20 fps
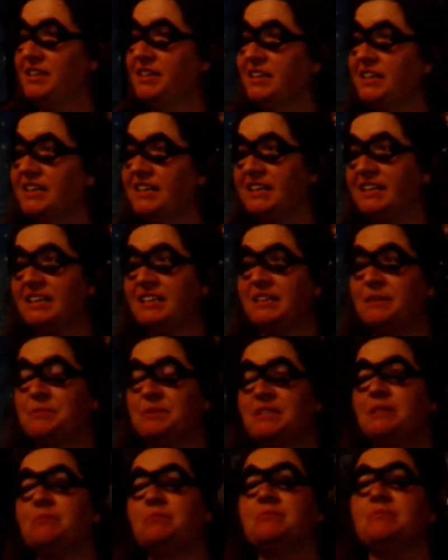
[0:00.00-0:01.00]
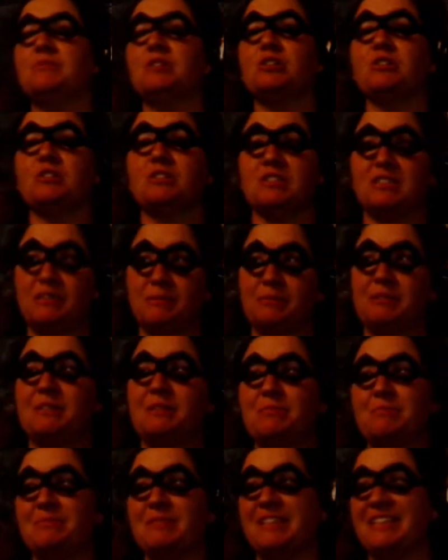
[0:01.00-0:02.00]
And if some of them
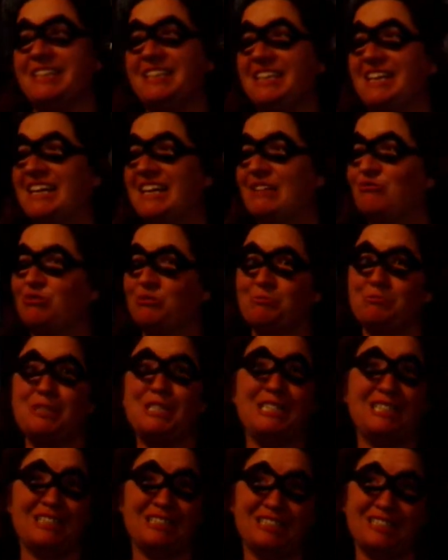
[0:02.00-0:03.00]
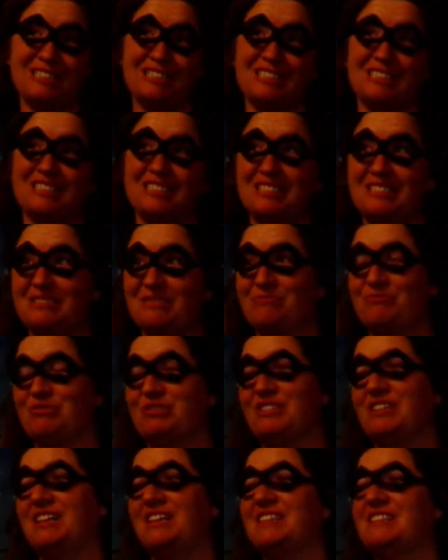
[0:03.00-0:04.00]
that he had were meaningless, then were
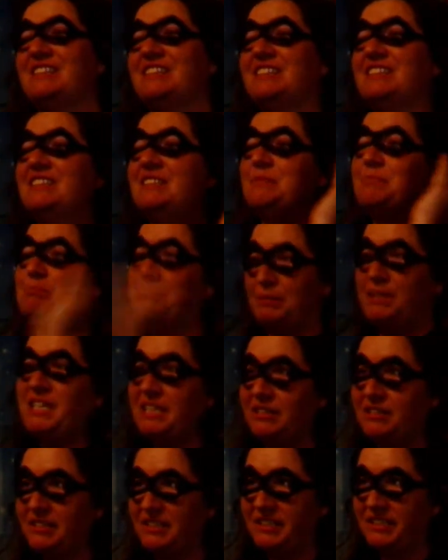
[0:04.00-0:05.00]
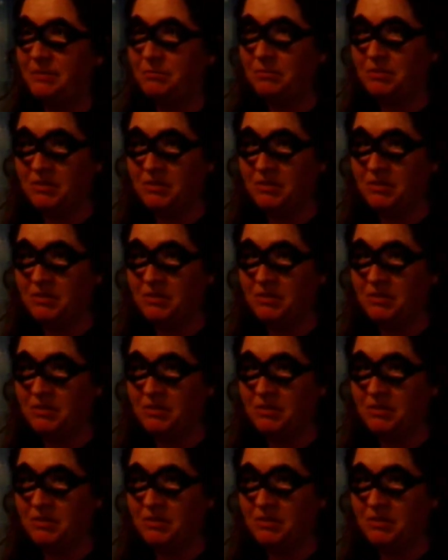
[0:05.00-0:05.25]
not needed to be on him.